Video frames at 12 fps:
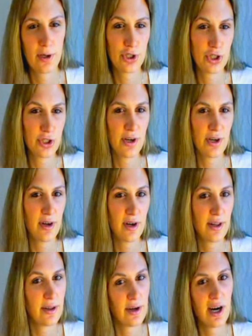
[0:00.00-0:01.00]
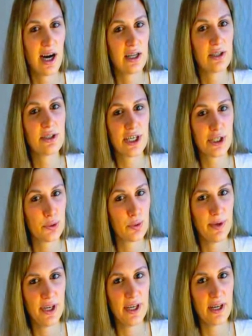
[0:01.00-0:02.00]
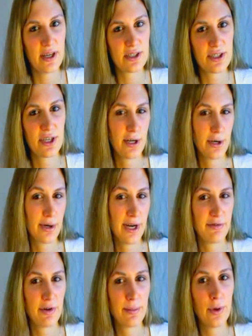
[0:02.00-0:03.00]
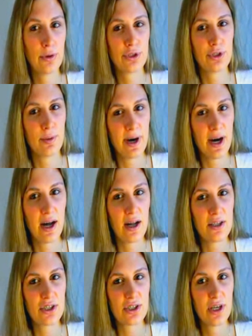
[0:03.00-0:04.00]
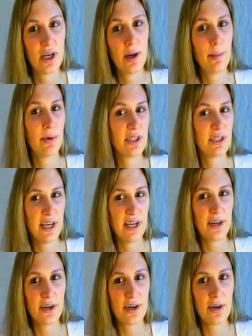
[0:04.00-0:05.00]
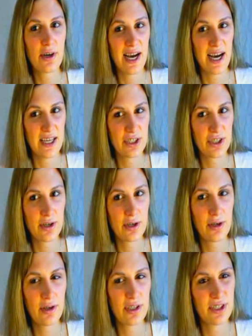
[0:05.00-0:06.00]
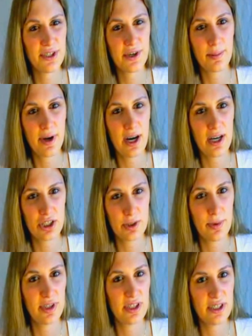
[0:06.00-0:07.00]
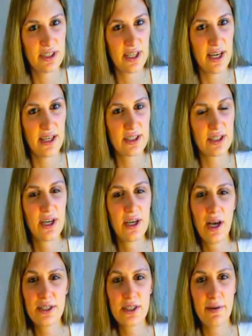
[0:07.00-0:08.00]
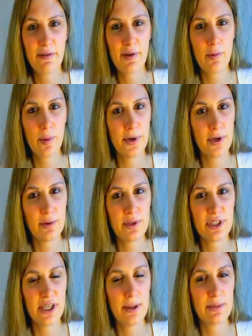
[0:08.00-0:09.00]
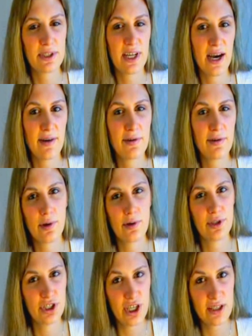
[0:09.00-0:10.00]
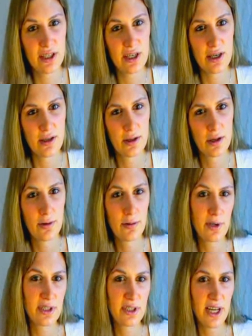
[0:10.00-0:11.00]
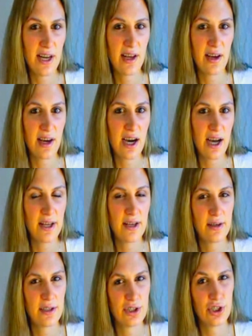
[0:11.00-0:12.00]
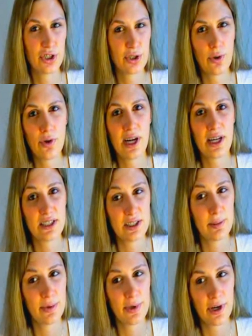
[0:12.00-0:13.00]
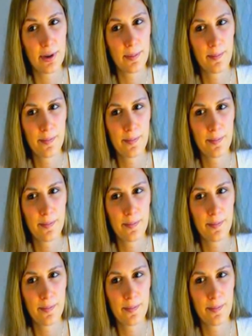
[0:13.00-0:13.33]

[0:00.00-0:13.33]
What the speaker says: Sure, they're hot and sexual beings, great for emotional bonds, but to date a girl as a girl is near impossible these days, as every woman always seems to have her own agenda, whereas dating a guy is just a whole lot simpler.